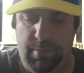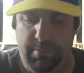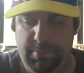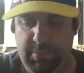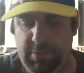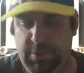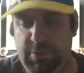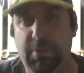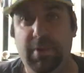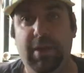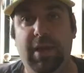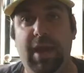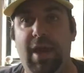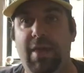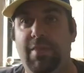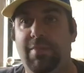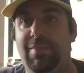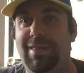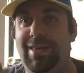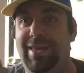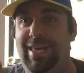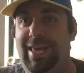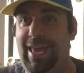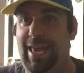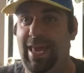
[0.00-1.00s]
So
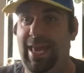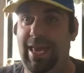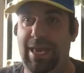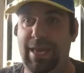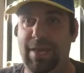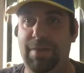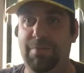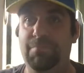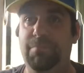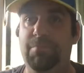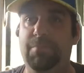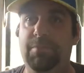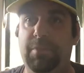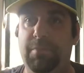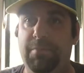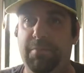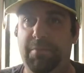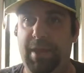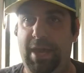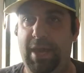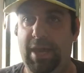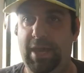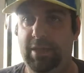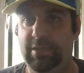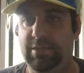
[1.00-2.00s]
again, the game, the
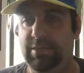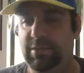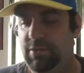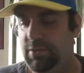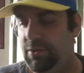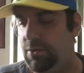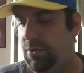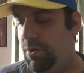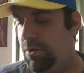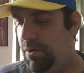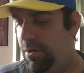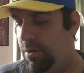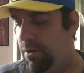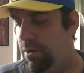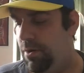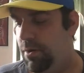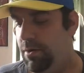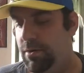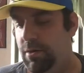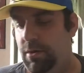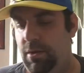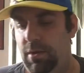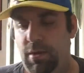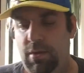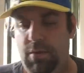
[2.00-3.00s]
base, the
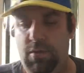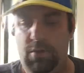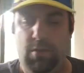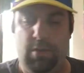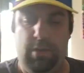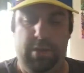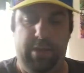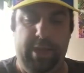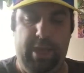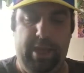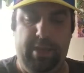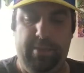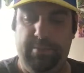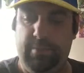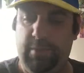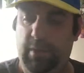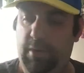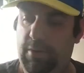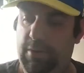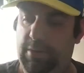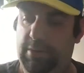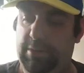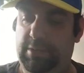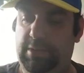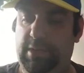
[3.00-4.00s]
card,
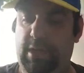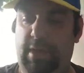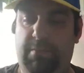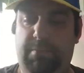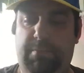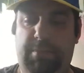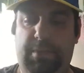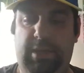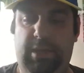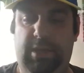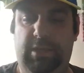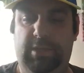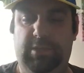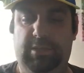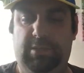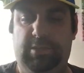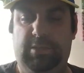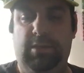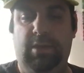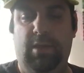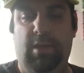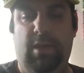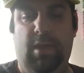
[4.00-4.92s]
our set piece,